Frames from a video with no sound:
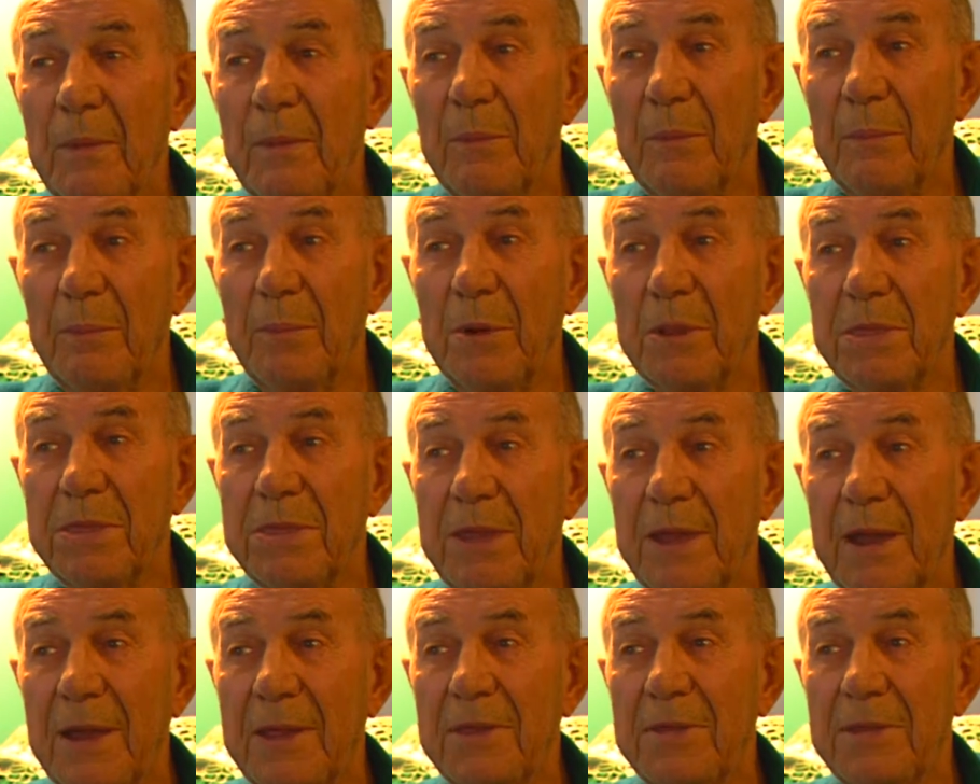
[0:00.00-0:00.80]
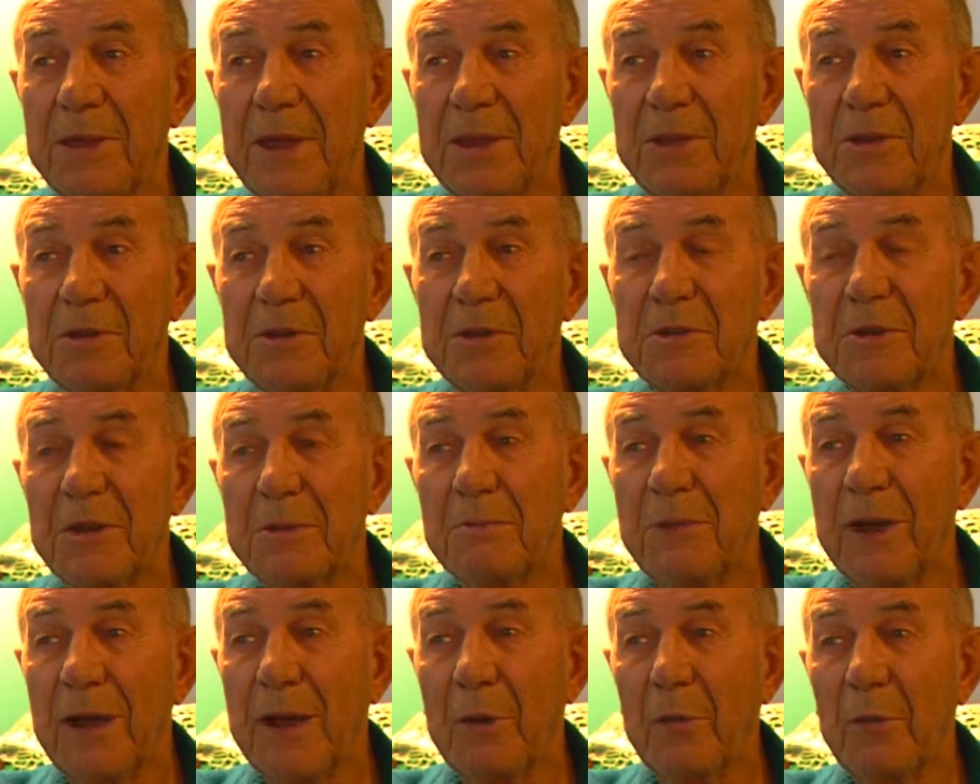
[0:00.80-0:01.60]
put that thing just
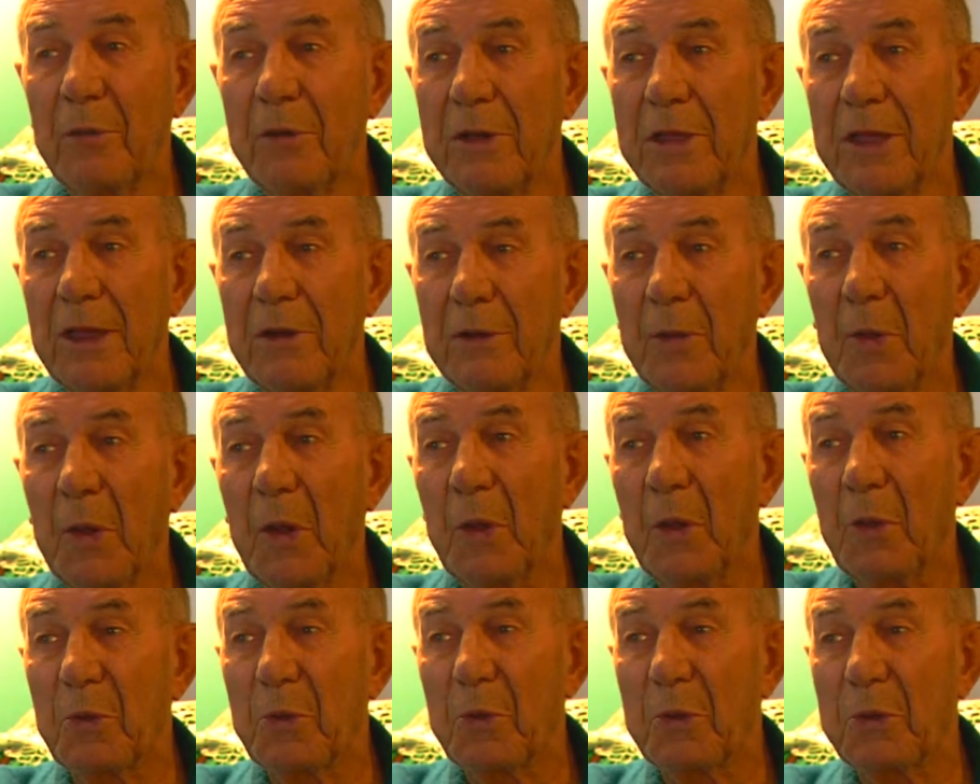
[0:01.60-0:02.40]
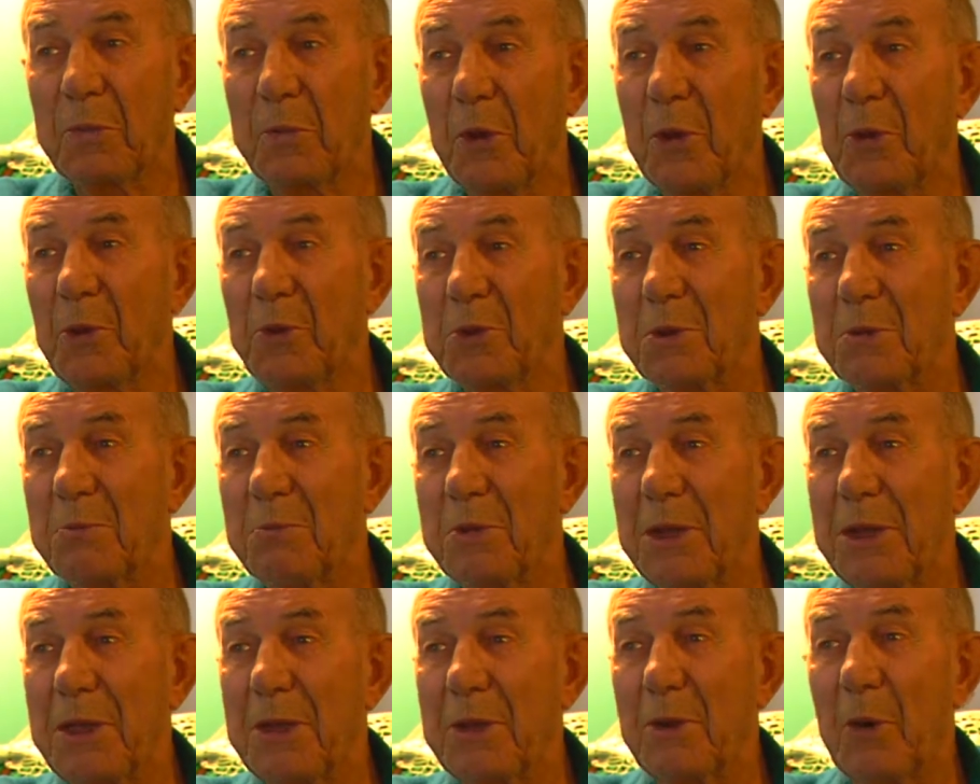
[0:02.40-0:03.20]
about where the holes are supposed to
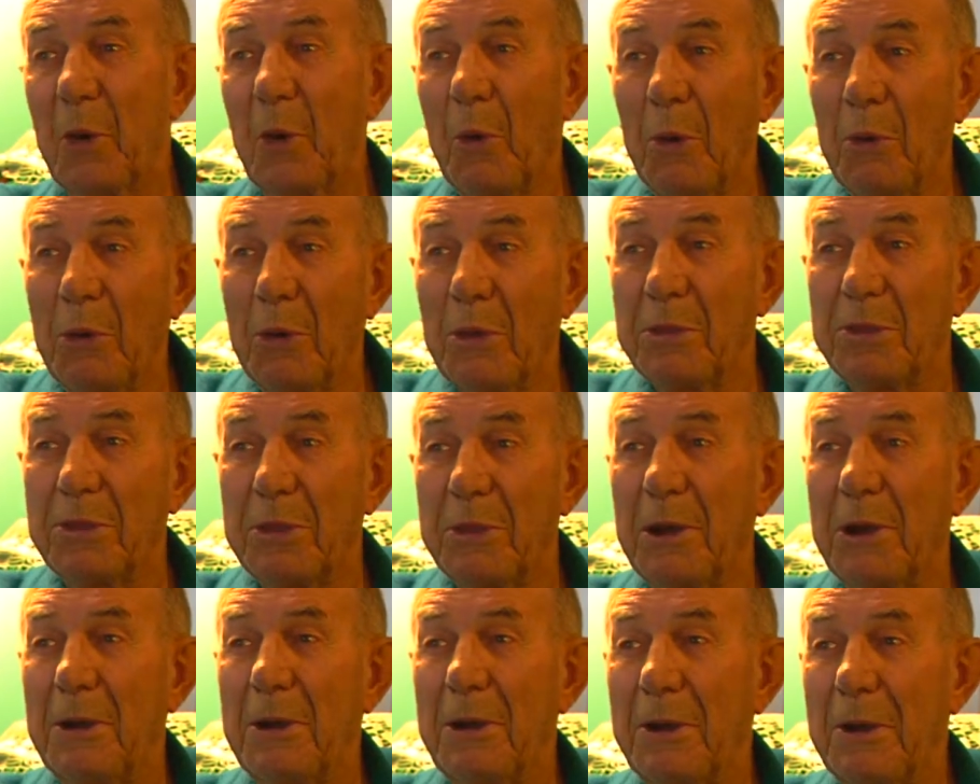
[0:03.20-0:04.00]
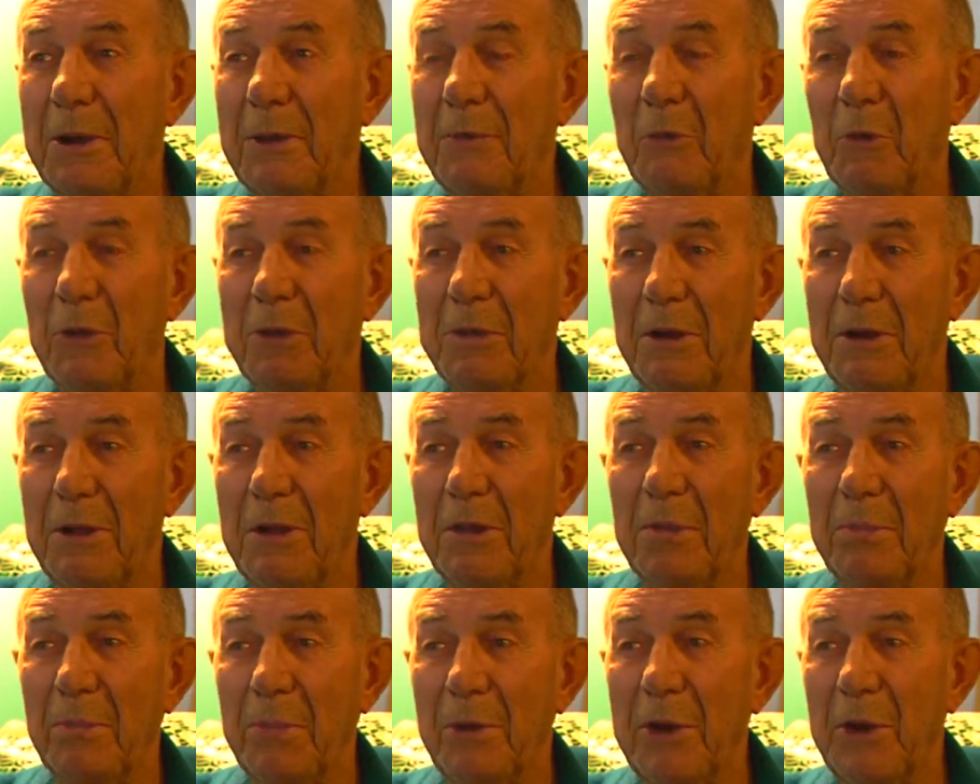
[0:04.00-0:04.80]
be, and hold it there with
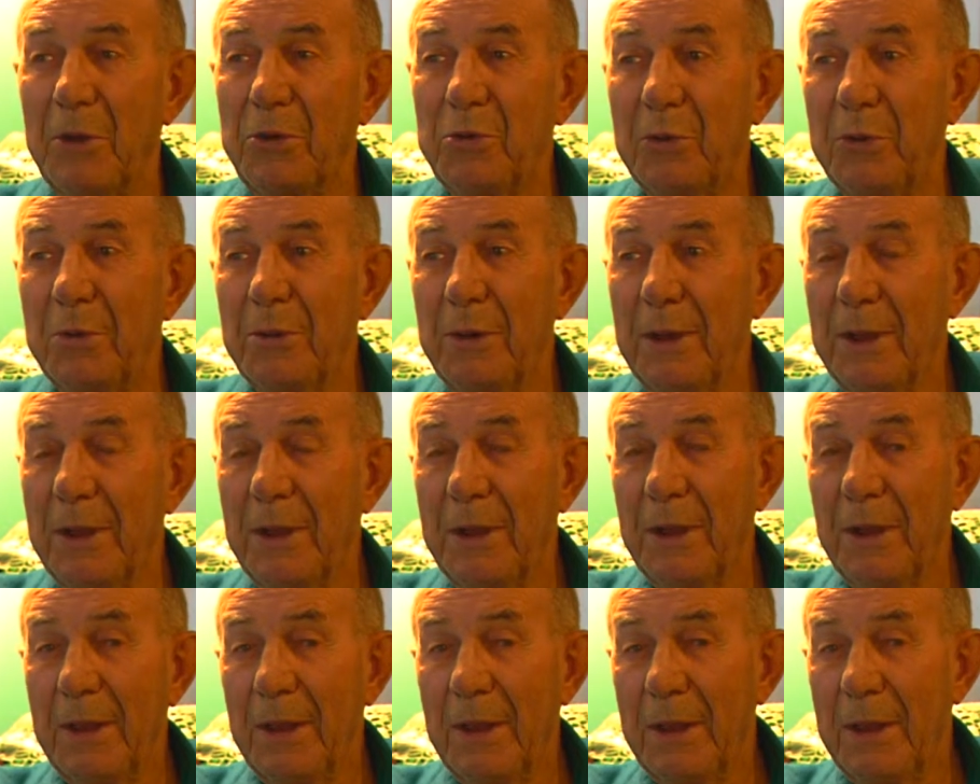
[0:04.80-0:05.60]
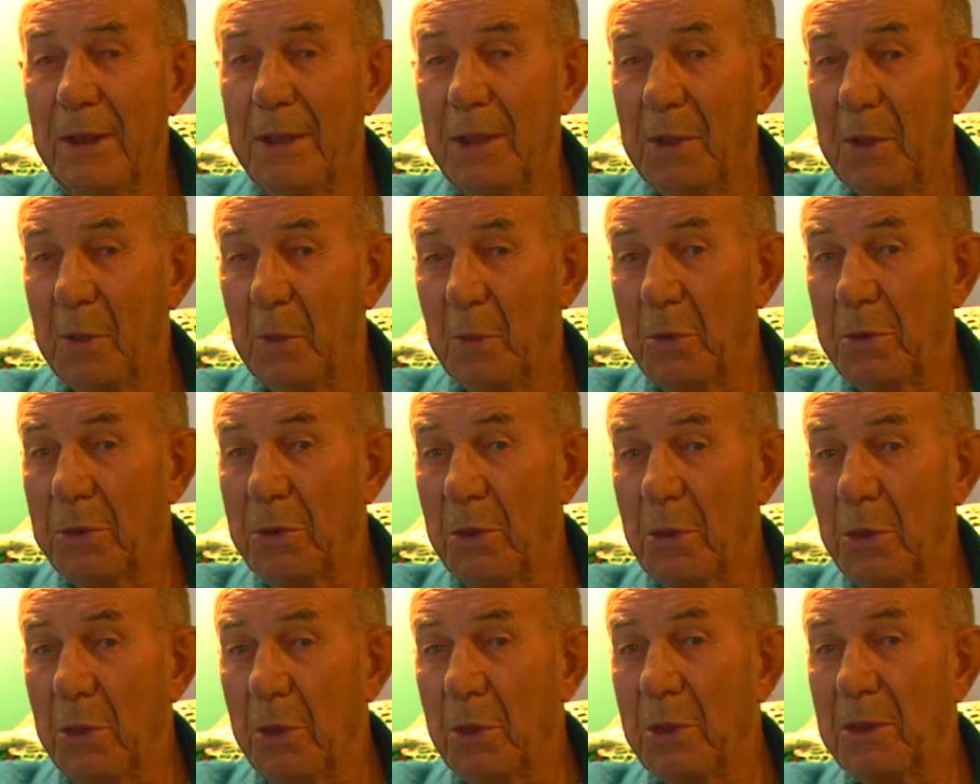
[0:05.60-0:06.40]
low pressure. When
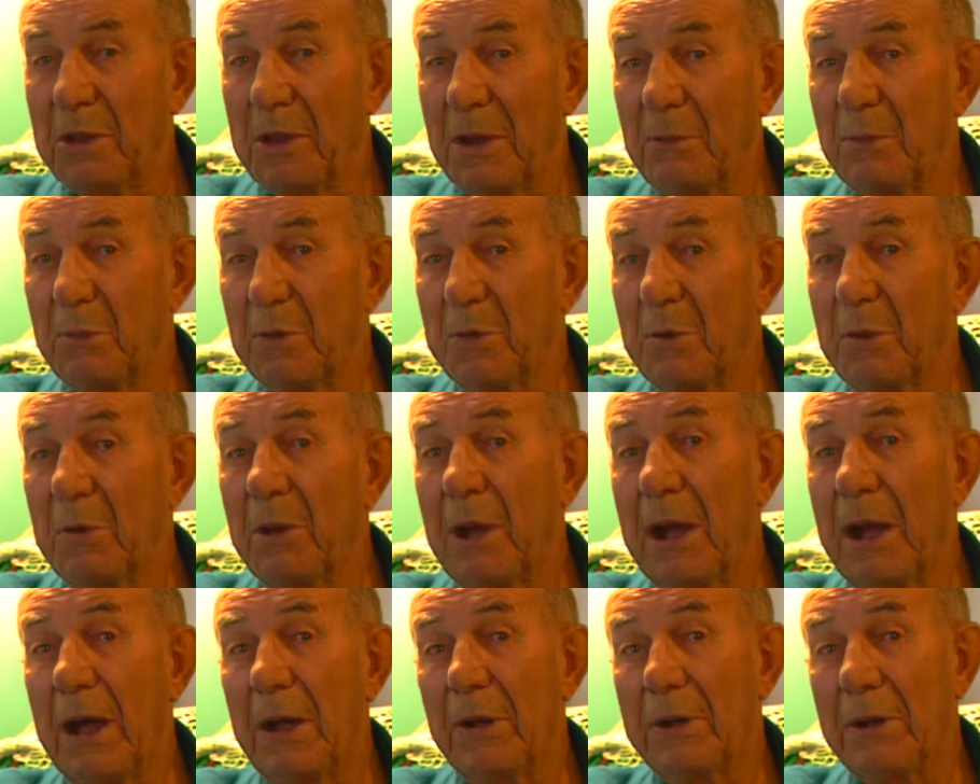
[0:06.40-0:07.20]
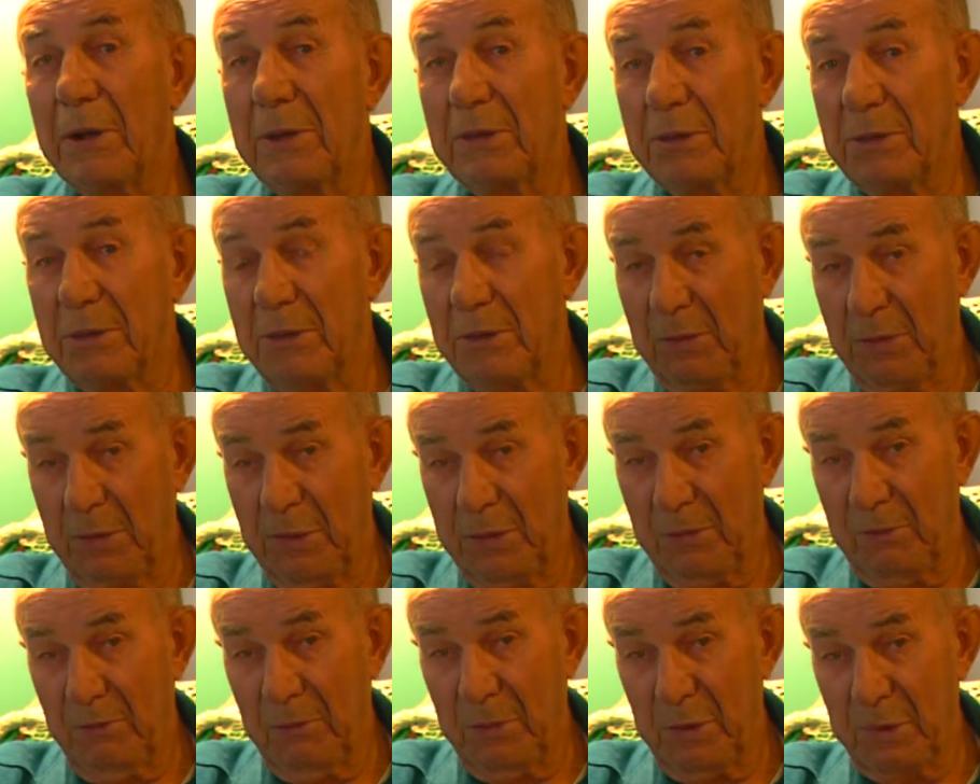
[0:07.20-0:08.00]
the hole comes around,
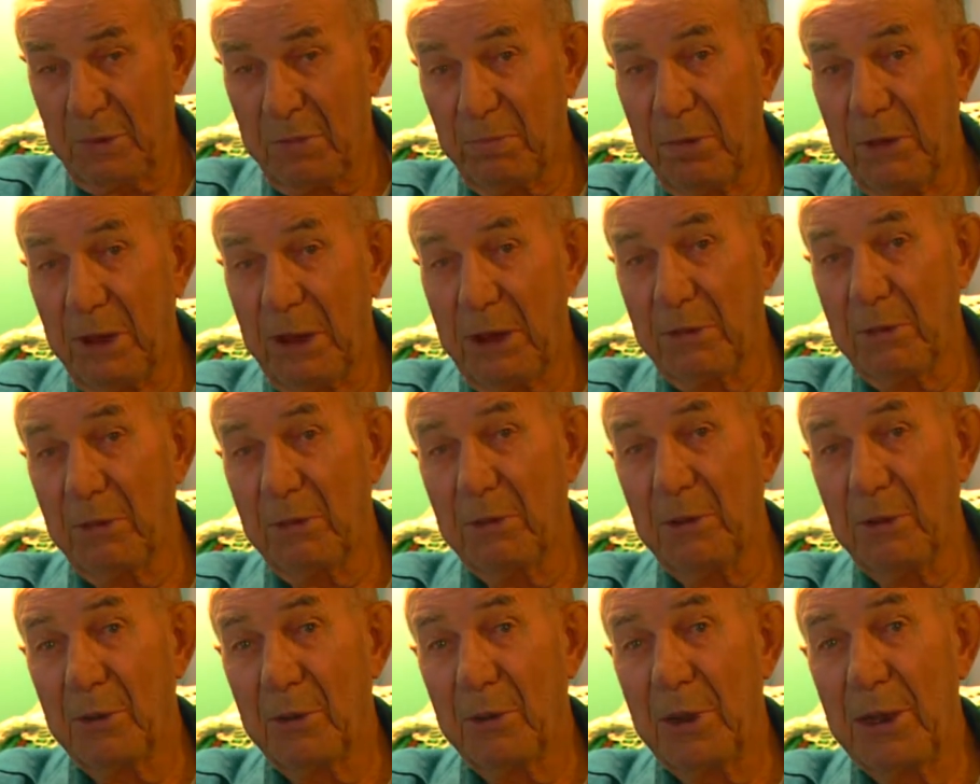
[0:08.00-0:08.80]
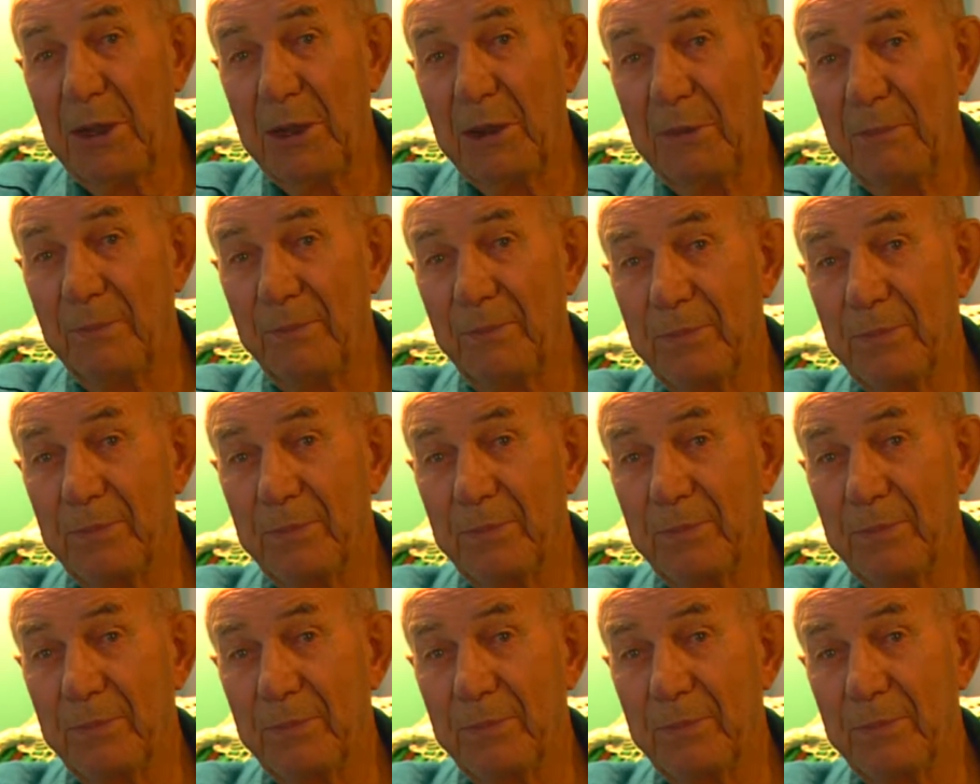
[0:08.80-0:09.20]
the sprag will go in."